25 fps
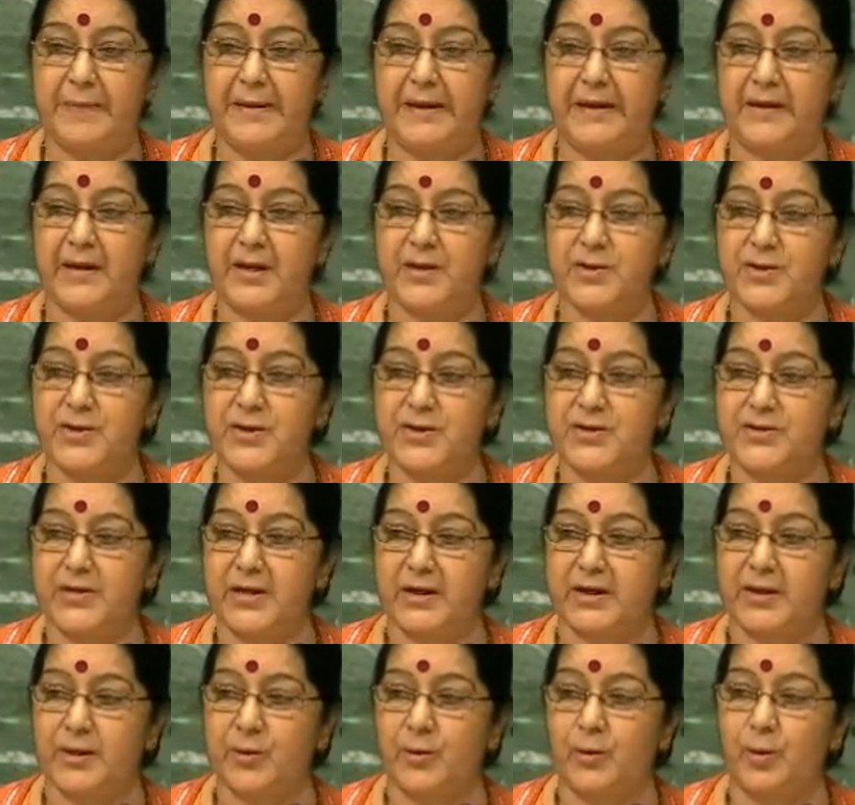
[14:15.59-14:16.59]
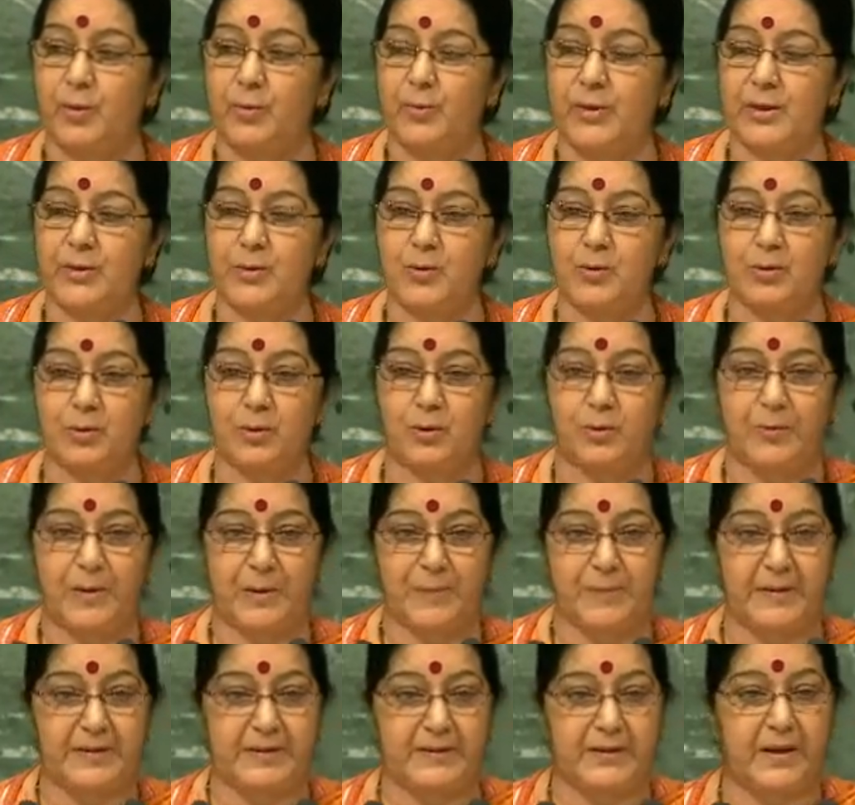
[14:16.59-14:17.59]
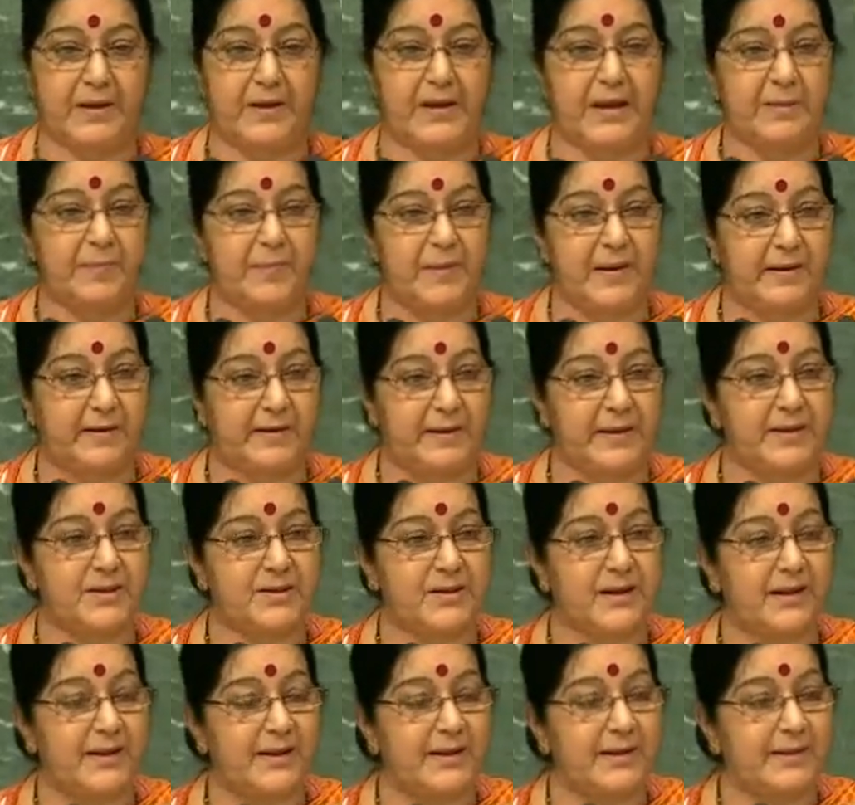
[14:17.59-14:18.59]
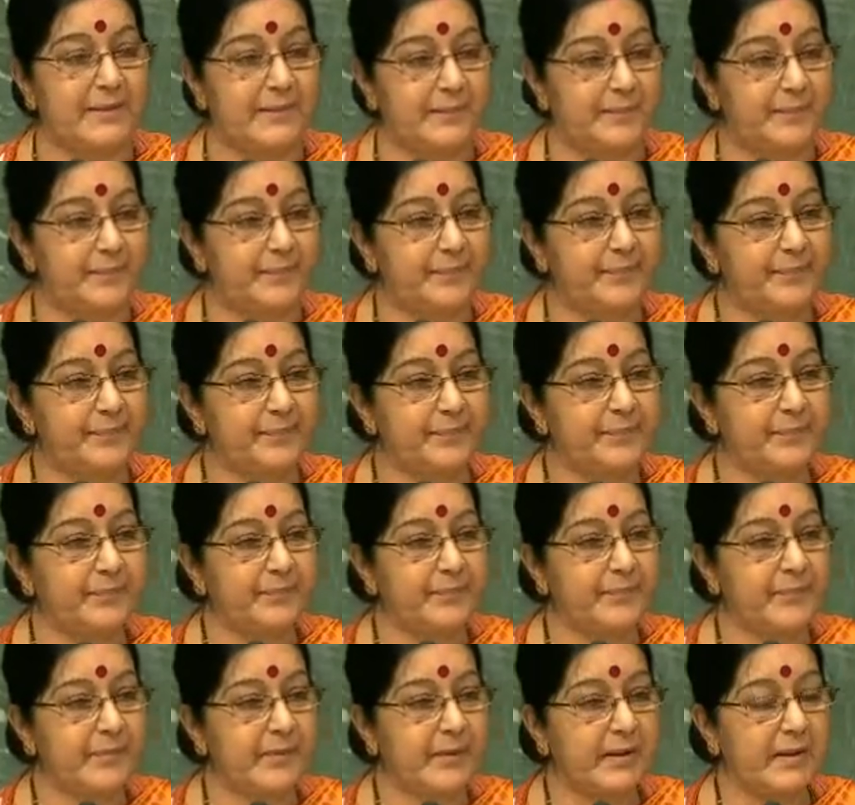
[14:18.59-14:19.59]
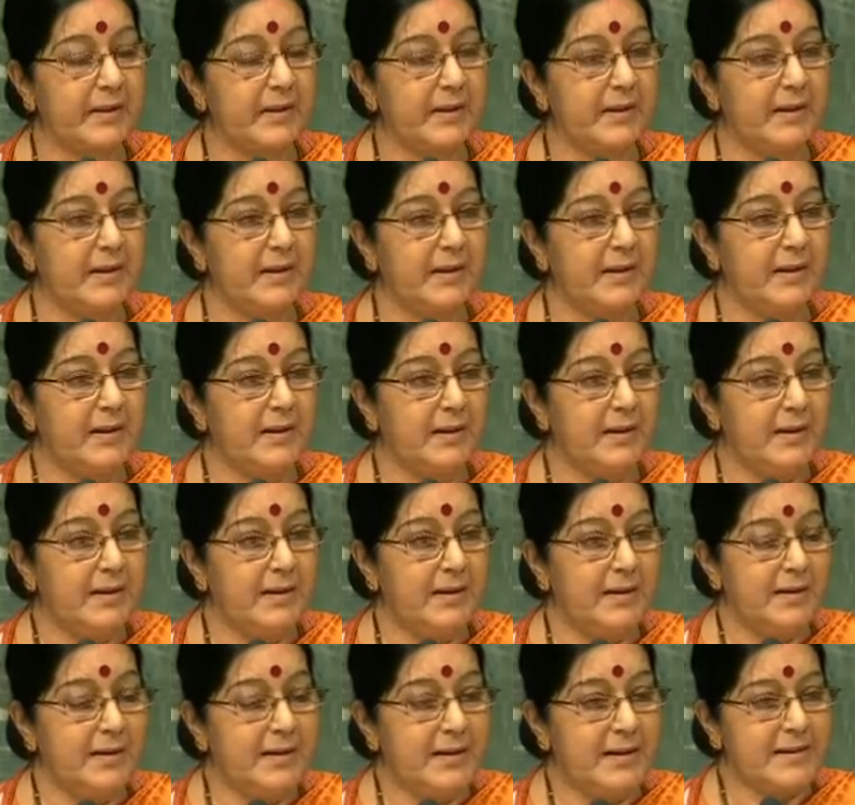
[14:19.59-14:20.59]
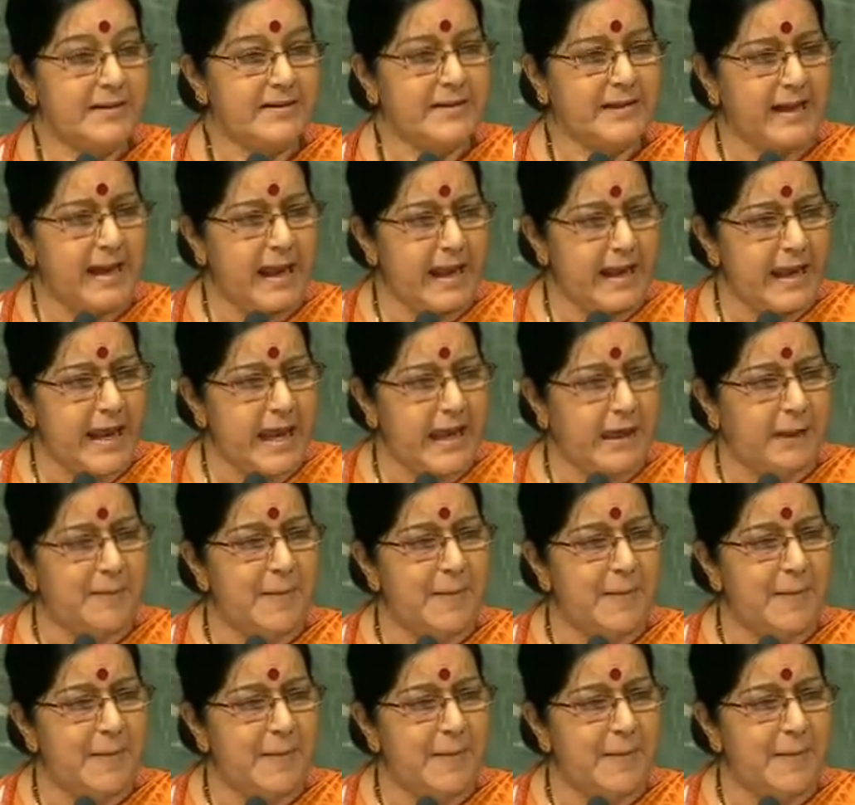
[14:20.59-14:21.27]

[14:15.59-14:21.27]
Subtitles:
I can only say that those accusing others of human rights violations would do well to introspect